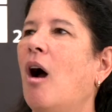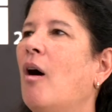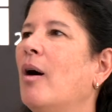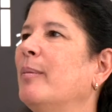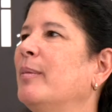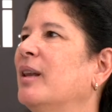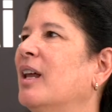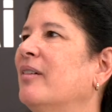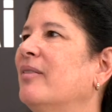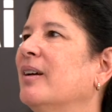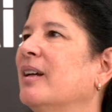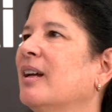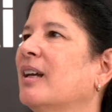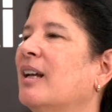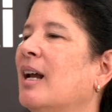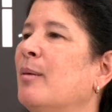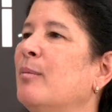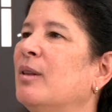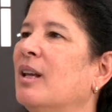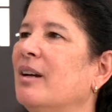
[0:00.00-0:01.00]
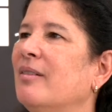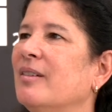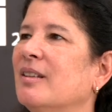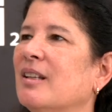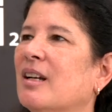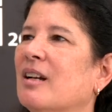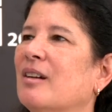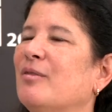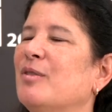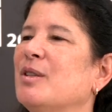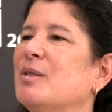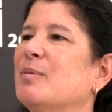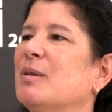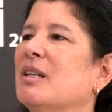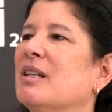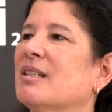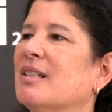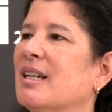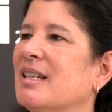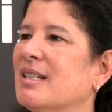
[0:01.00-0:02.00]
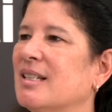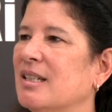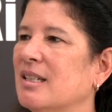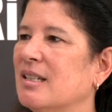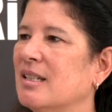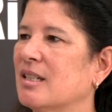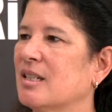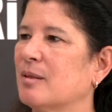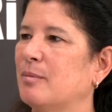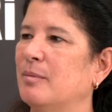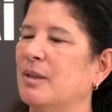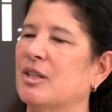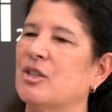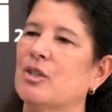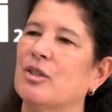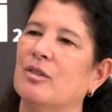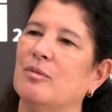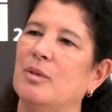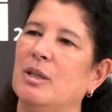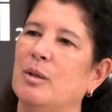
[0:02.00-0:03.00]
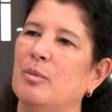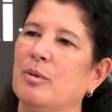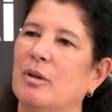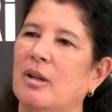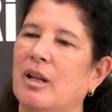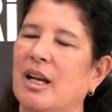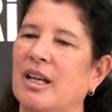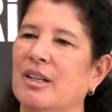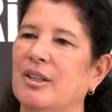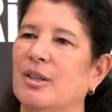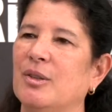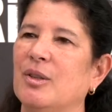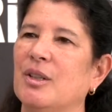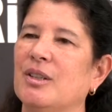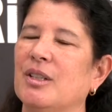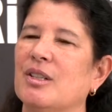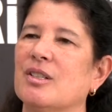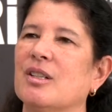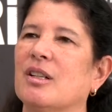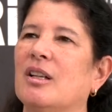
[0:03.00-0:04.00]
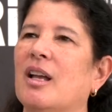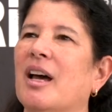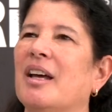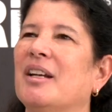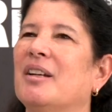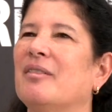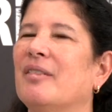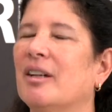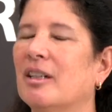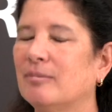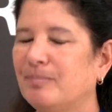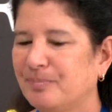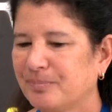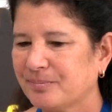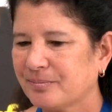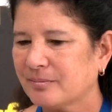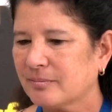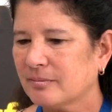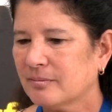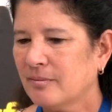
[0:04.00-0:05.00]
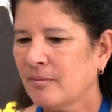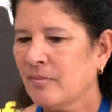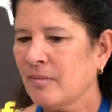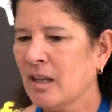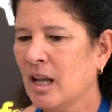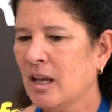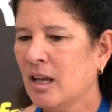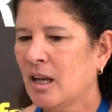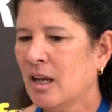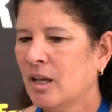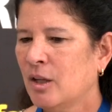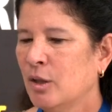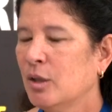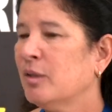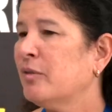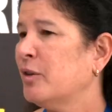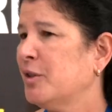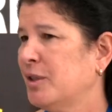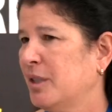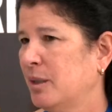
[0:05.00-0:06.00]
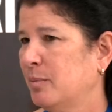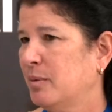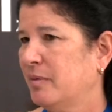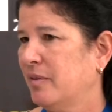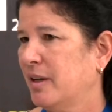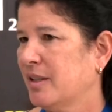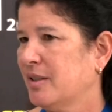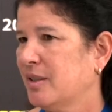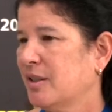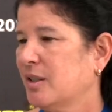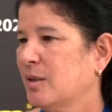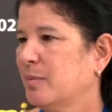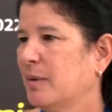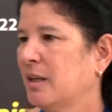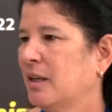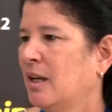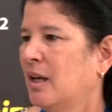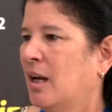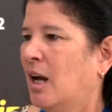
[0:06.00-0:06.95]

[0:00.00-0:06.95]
I'm loving it. I'm loving the conference because I see such a mixture of people. I know that there's a lot of um, university professors, but